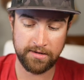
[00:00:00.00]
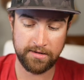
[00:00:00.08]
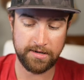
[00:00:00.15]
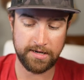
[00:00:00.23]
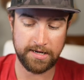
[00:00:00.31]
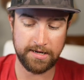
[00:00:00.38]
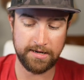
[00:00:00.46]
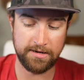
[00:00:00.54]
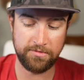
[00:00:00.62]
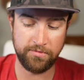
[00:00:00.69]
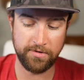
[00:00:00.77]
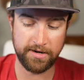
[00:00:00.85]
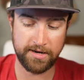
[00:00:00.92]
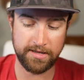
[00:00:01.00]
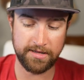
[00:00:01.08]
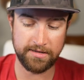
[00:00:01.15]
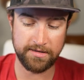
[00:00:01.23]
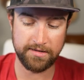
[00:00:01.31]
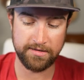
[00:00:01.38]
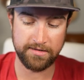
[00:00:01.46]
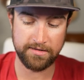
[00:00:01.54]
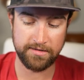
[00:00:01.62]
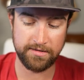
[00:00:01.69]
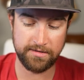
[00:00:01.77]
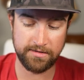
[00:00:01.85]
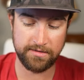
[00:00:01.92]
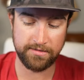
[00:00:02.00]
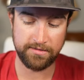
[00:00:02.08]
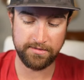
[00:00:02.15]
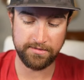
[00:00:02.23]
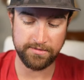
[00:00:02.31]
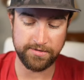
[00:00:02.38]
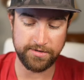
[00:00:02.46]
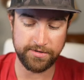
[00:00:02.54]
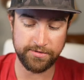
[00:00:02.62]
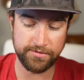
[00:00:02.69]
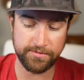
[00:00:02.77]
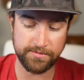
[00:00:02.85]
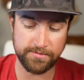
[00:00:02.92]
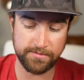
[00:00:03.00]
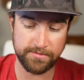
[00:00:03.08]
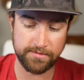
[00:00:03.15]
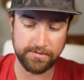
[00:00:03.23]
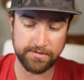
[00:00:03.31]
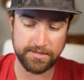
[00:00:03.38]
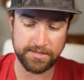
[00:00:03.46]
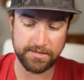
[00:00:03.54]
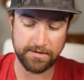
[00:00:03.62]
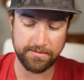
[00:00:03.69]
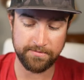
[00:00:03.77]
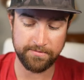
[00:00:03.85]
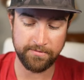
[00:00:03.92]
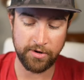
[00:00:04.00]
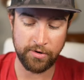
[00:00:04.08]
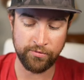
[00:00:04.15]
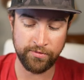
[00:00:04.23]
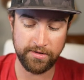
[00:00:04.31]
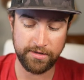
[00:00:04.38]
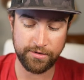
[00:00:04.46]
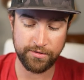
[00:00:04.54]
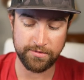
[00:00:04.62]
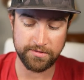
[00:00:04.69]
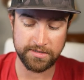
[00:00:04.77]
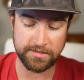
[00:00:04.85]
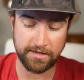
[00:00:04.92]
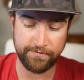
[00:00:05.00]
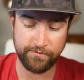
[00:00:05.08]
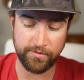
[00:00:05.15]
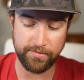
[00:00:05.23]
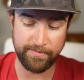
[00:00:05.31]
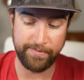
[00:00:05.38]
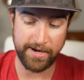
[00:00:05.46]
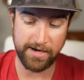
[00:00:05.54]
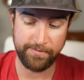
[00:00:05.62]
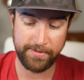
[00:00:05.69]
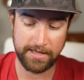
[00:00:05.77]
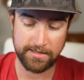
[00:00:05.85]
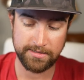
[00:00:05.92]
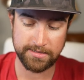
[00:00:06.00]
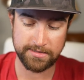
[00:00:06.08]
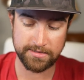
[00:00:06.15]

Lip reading: we're gonna do some really cool stuff with bear pelt.